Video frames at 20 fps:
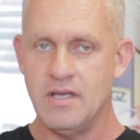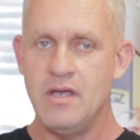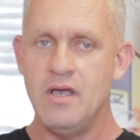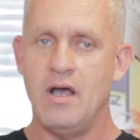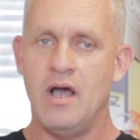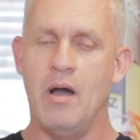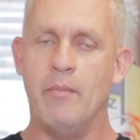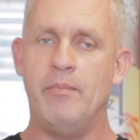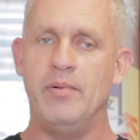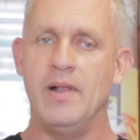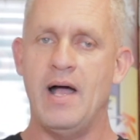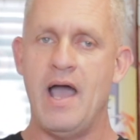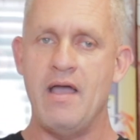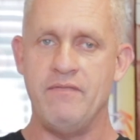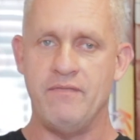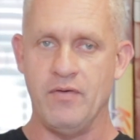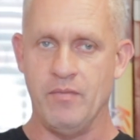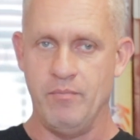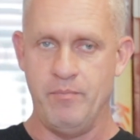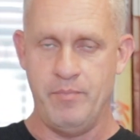apply
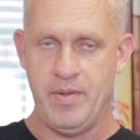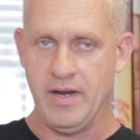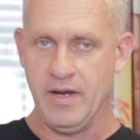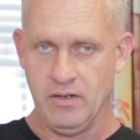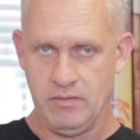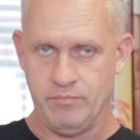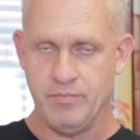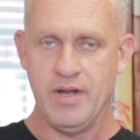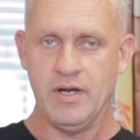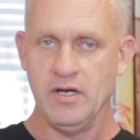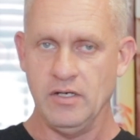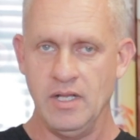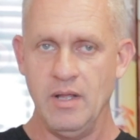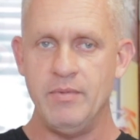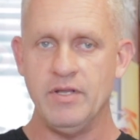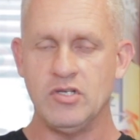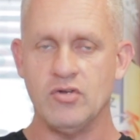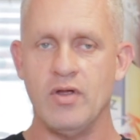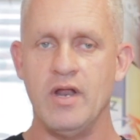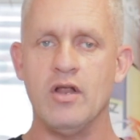for bigger limit
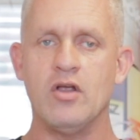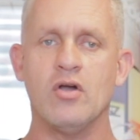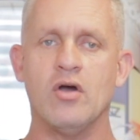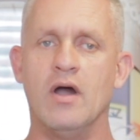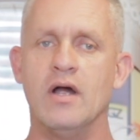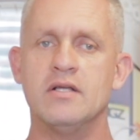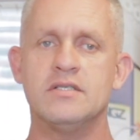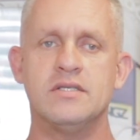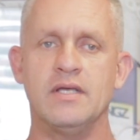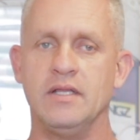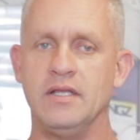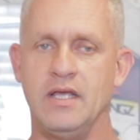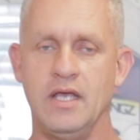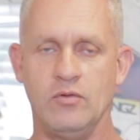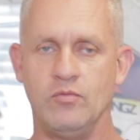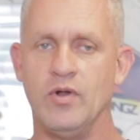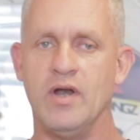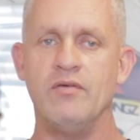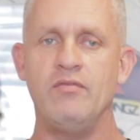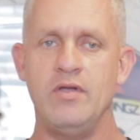credit cards and get
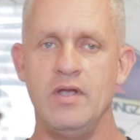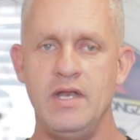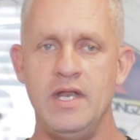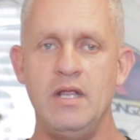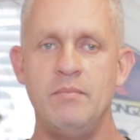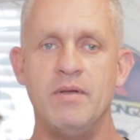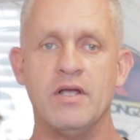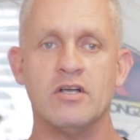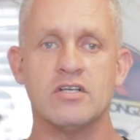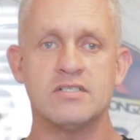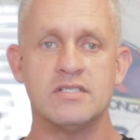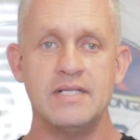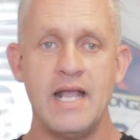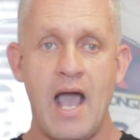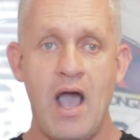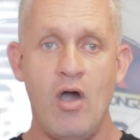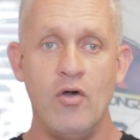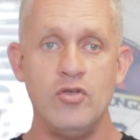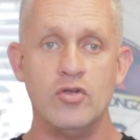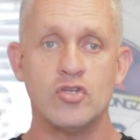whatever you need, because
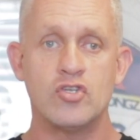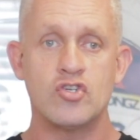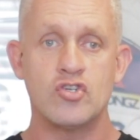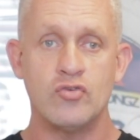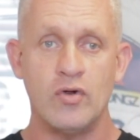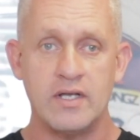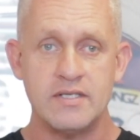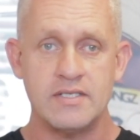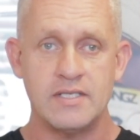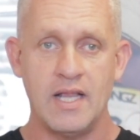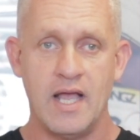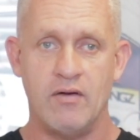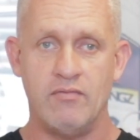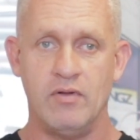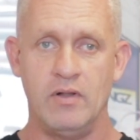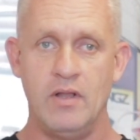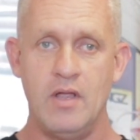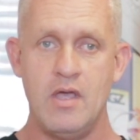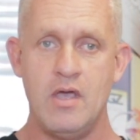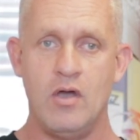now your trust
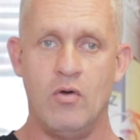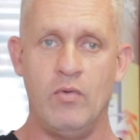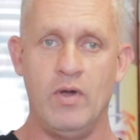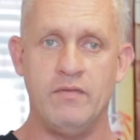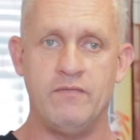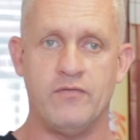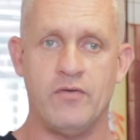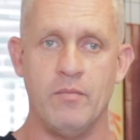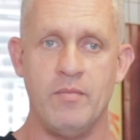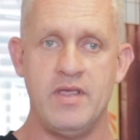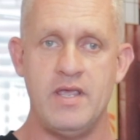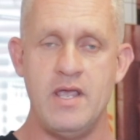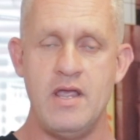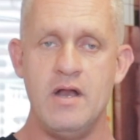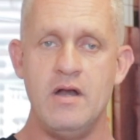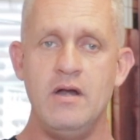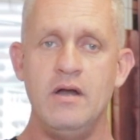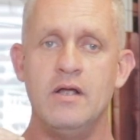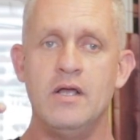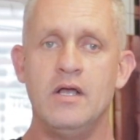level went from
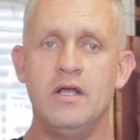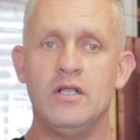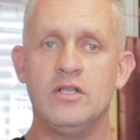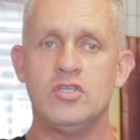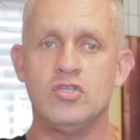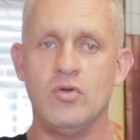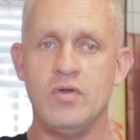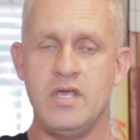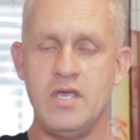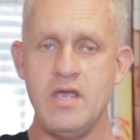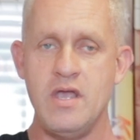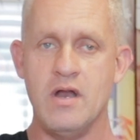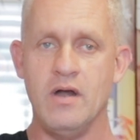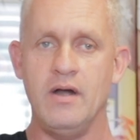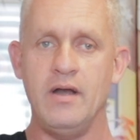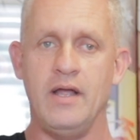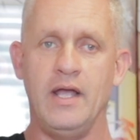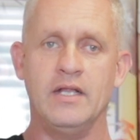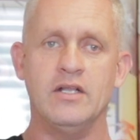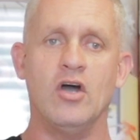here to here
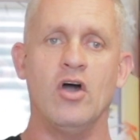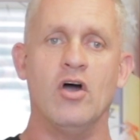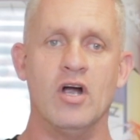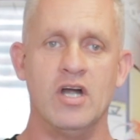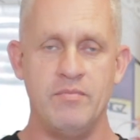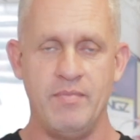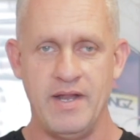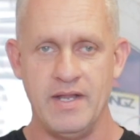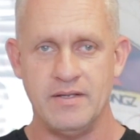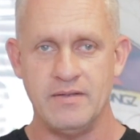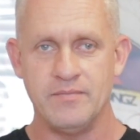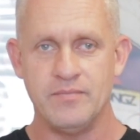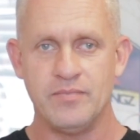in a heartbeat.